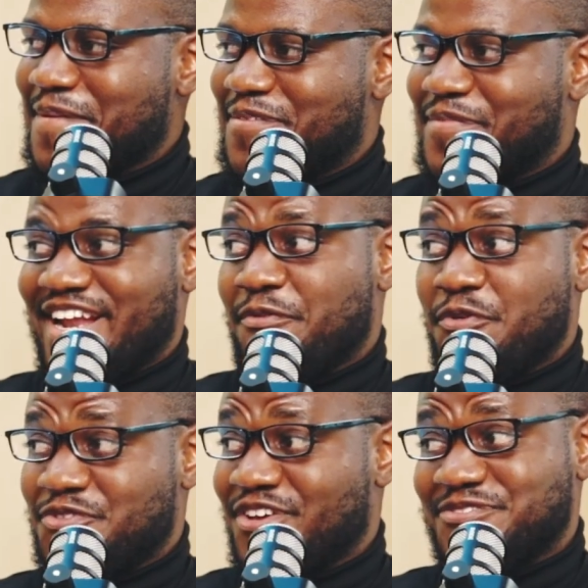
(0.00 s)
Man, I
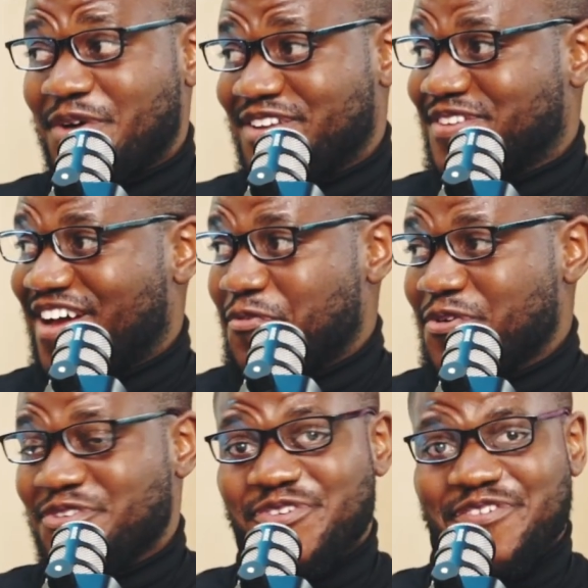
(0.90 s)
warned you. I
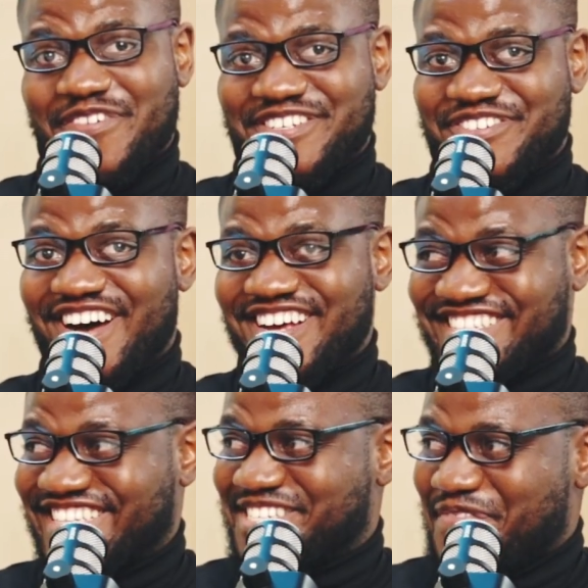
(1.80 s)
warned you if I should
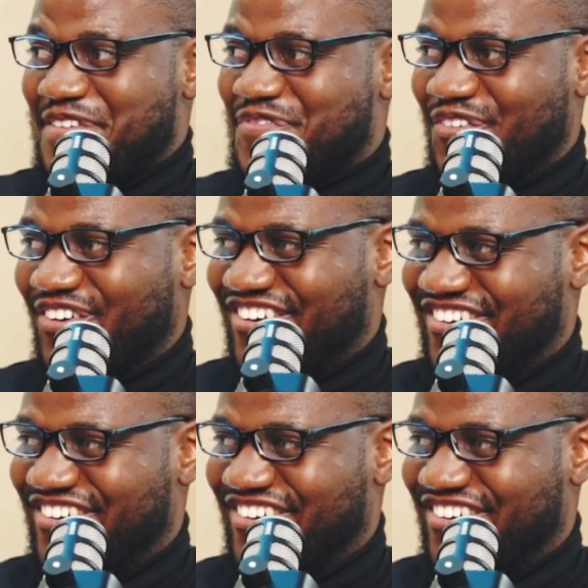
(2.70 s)
ask this before.